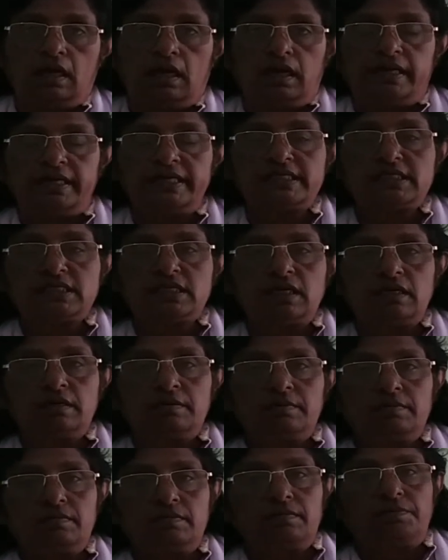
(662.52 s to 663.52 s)

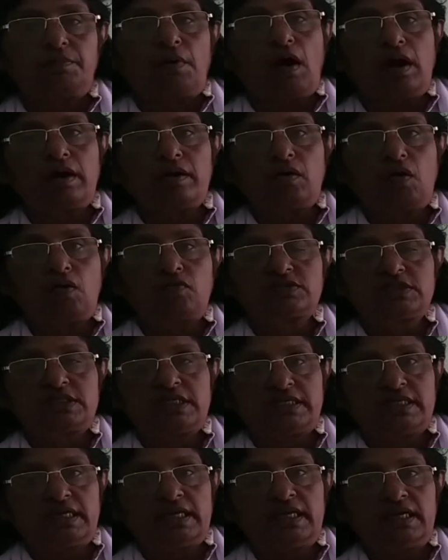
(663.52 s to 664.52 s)
Eastern part of
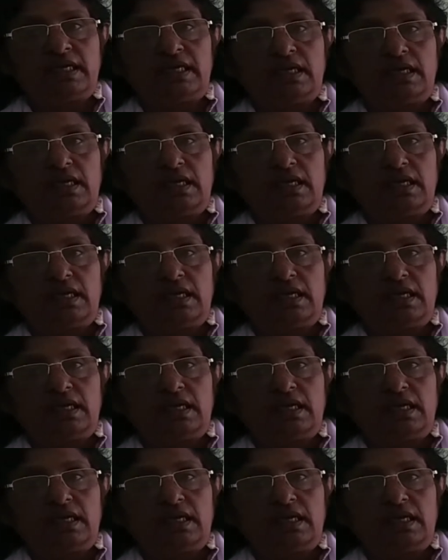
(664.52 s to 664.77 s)
city,